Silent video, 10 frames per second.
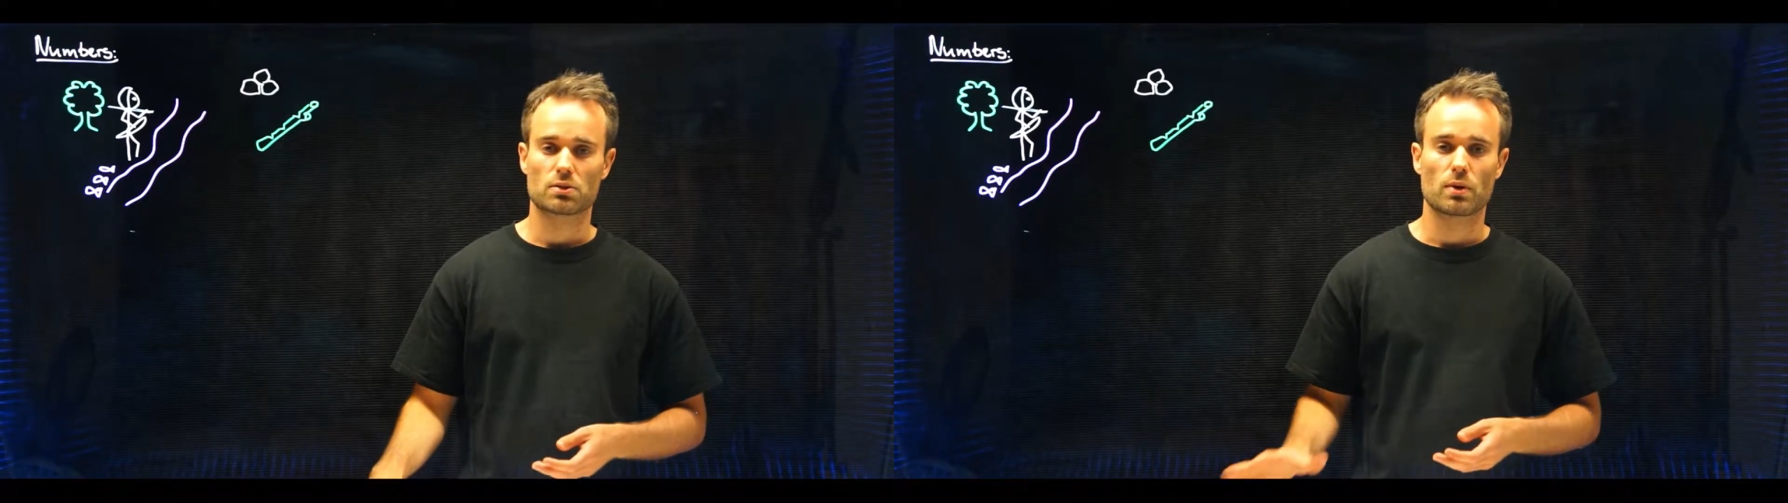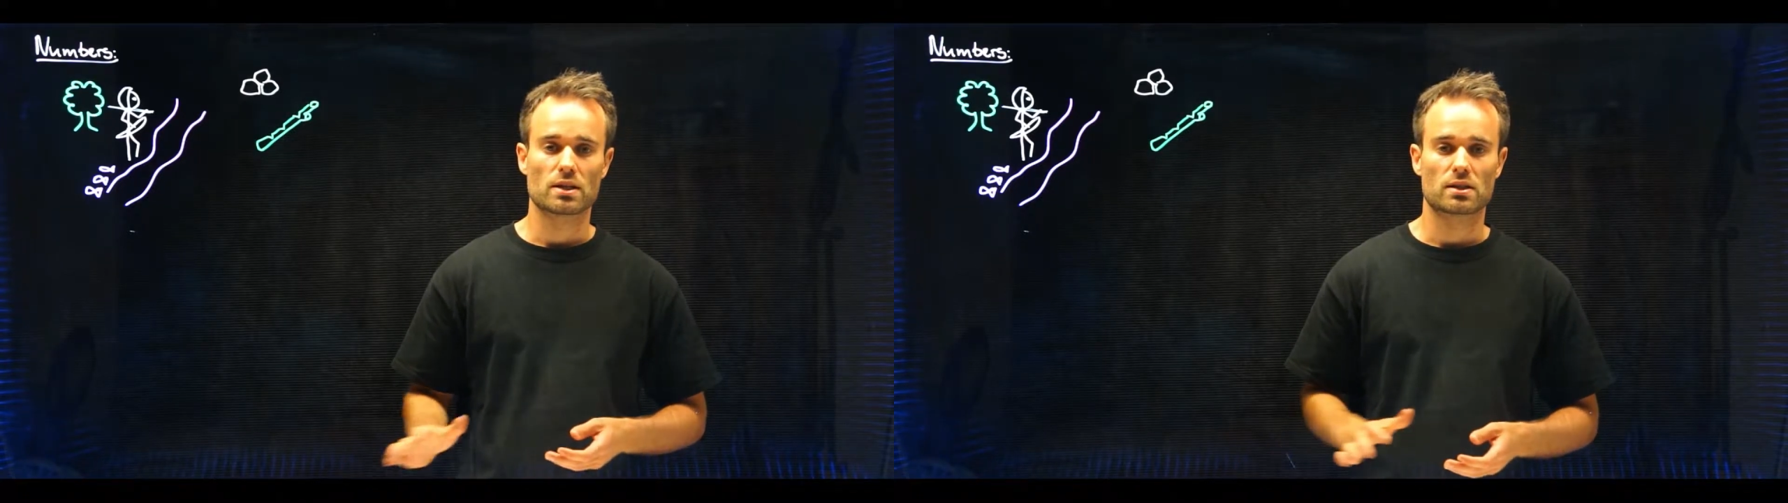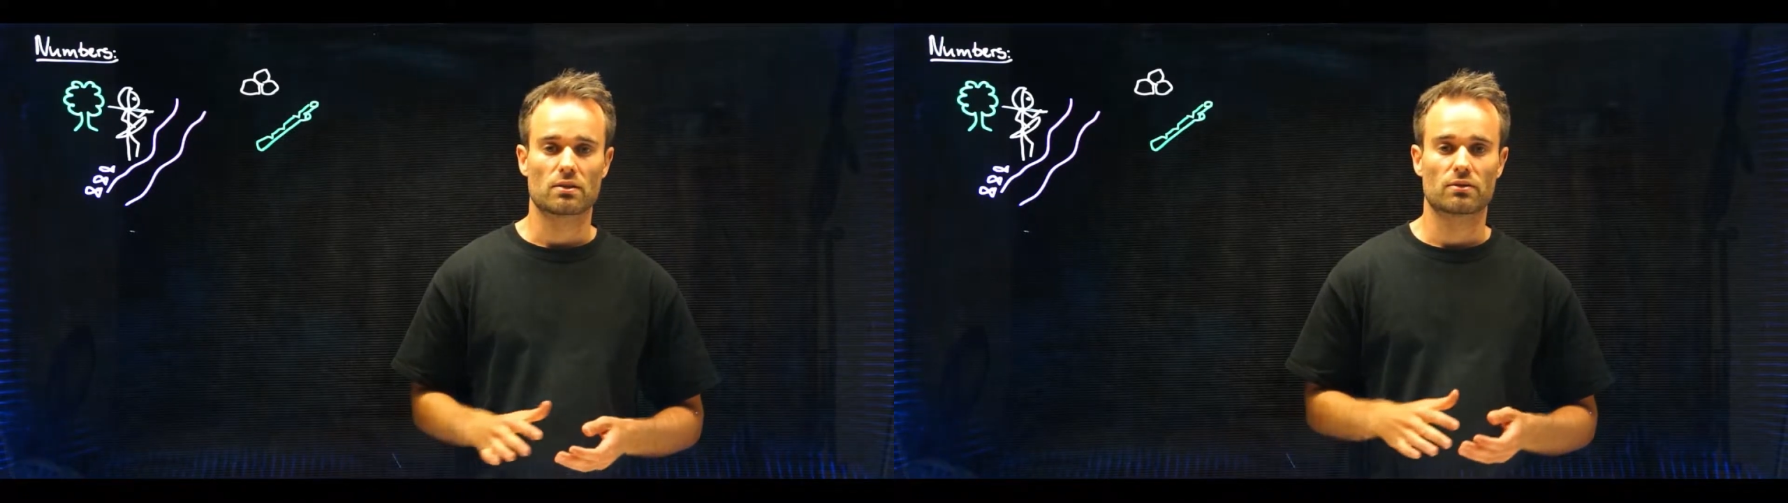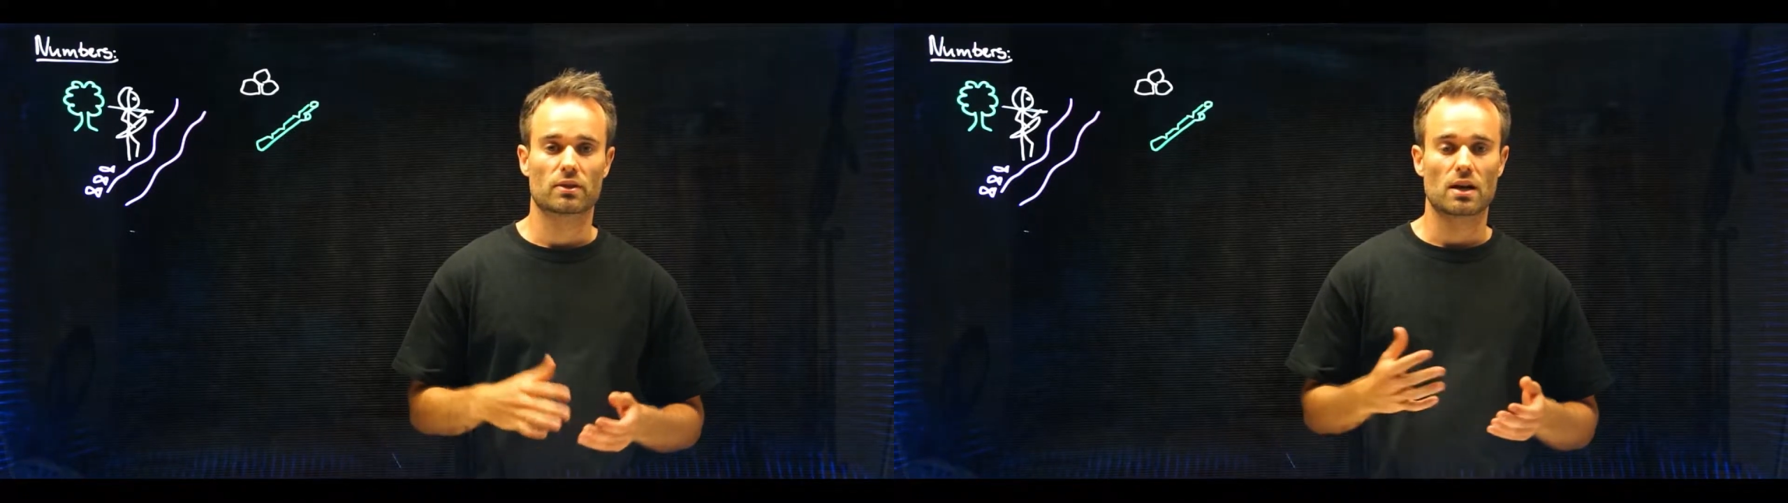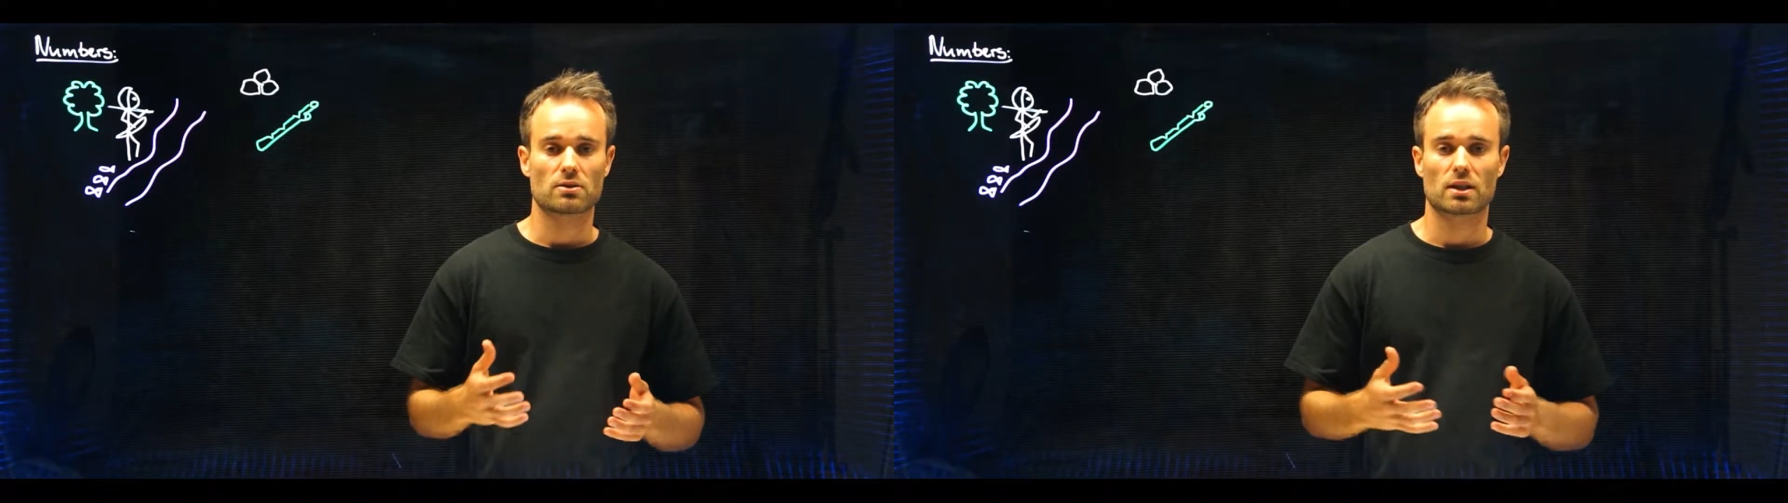ways of
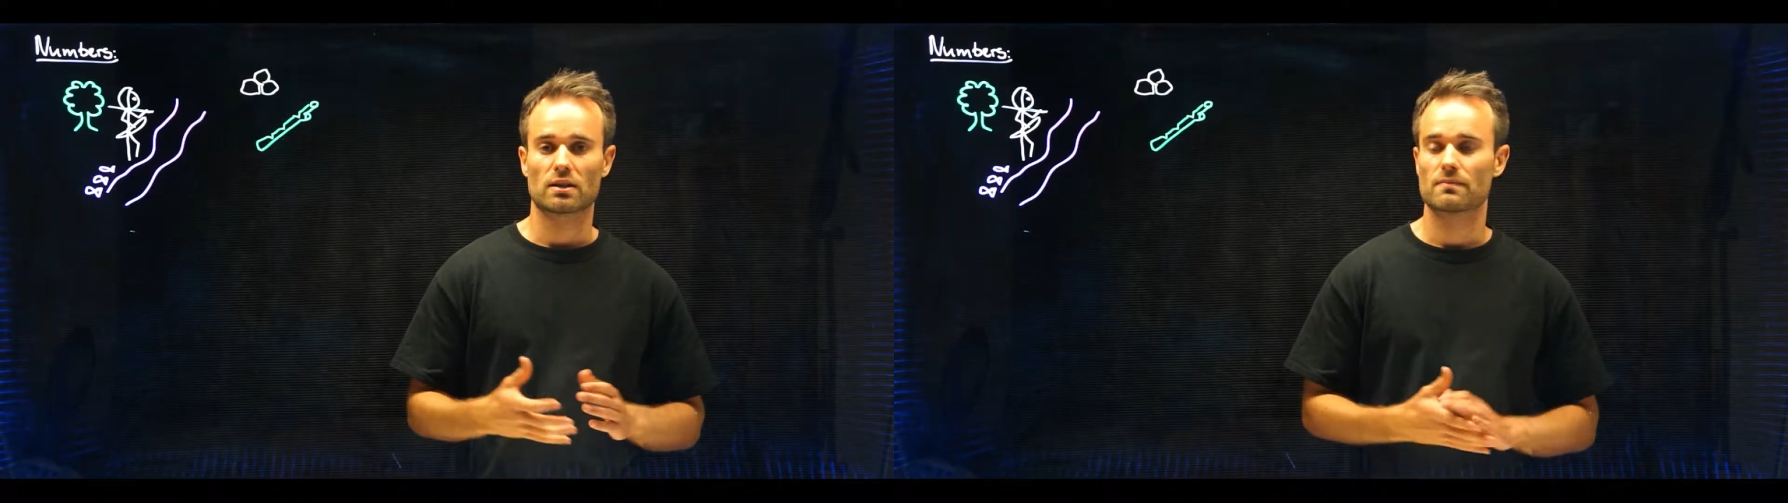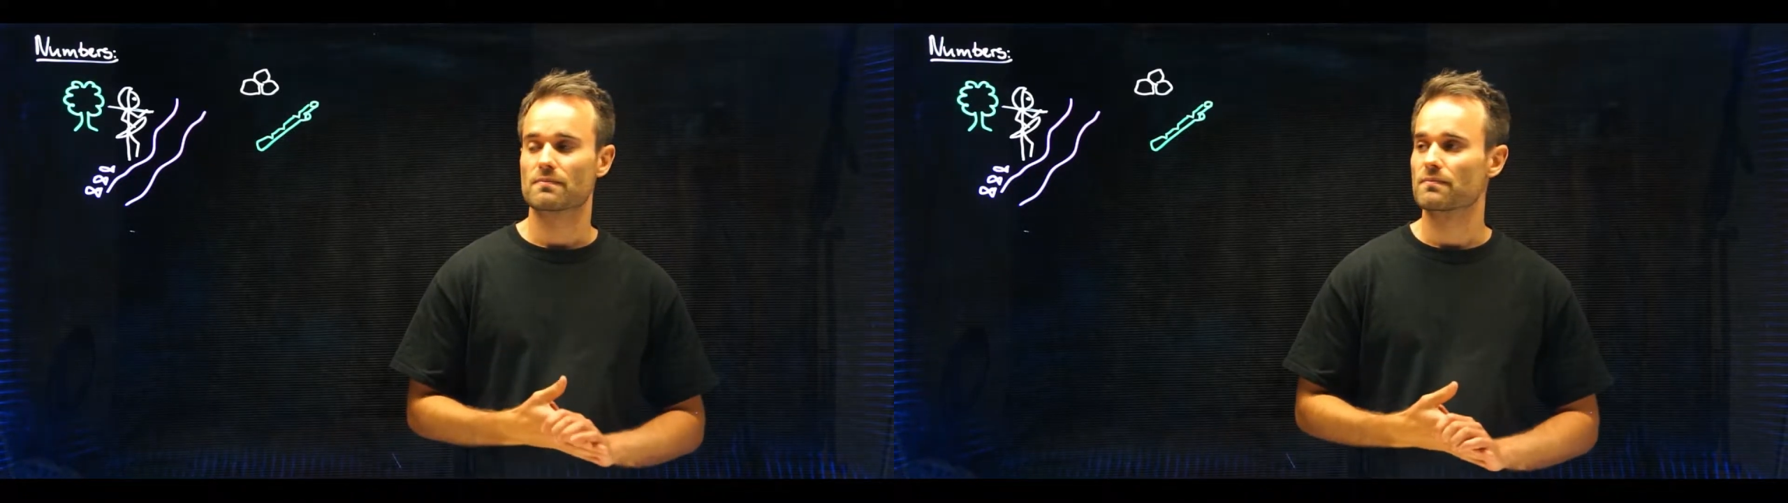counting.